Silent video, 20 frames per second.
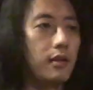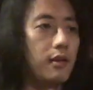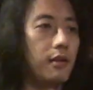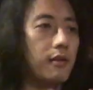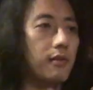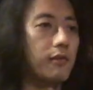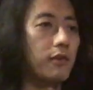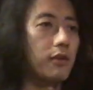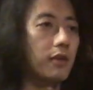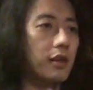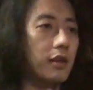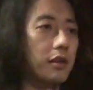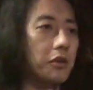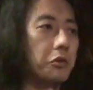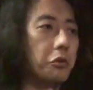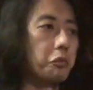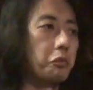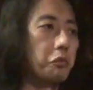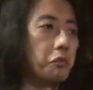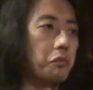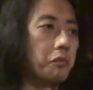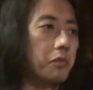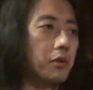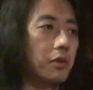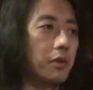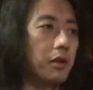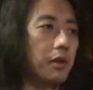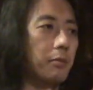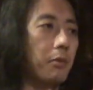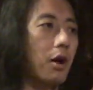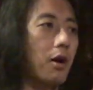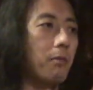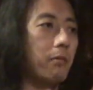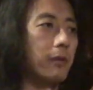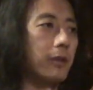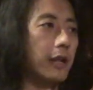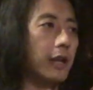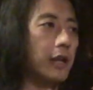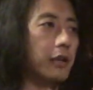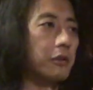I feel like I'm
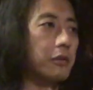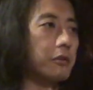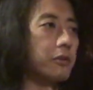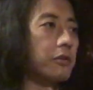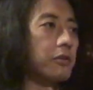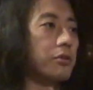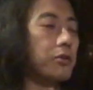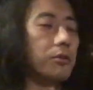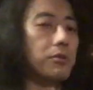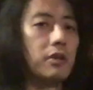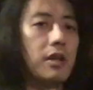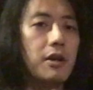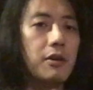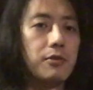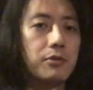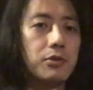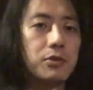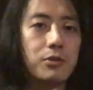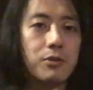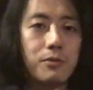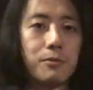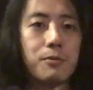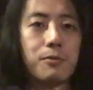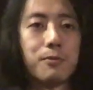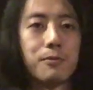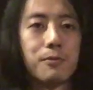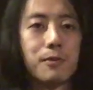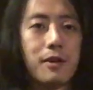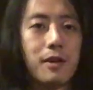obligated to now show